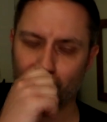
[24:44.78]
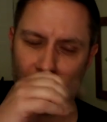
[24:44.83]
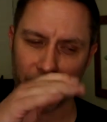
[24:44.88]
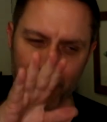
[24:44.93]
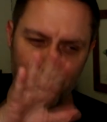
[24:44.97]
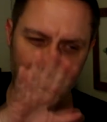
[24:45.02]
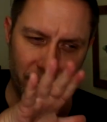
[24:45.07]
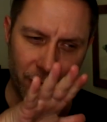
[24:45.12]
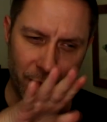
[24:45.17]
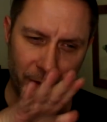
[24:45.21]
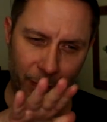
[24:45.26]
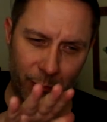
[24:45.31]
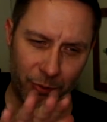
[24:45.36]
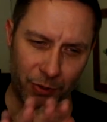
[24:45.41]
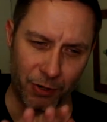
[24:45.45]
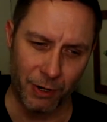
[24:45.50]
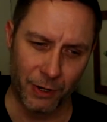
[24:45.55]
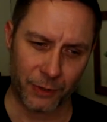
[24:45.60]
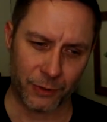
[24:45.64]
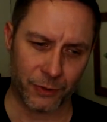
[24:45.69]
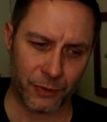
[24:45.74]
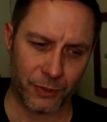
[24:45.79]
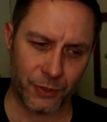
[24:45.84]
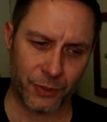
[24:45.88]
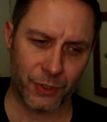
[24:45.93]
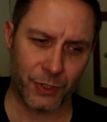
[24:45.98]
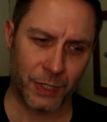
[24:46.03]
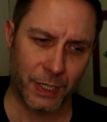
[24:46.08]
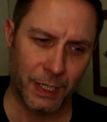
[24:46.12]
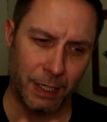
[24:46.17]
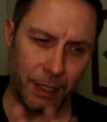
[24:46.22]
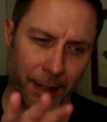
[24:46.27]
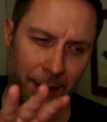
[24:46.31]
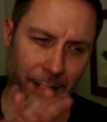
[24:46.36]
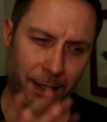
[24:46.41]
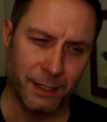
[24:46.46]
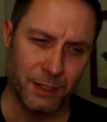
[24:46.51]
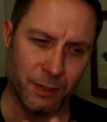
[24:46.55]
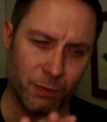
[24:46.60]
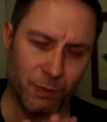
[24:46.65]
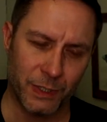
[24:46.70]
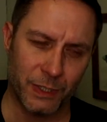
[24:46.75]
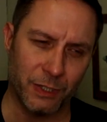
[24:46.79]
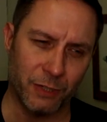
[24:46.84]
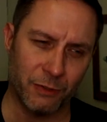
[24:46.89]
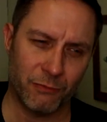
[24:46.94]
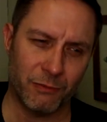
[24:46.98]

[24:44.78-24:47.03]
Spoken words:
when you're on approach, that's when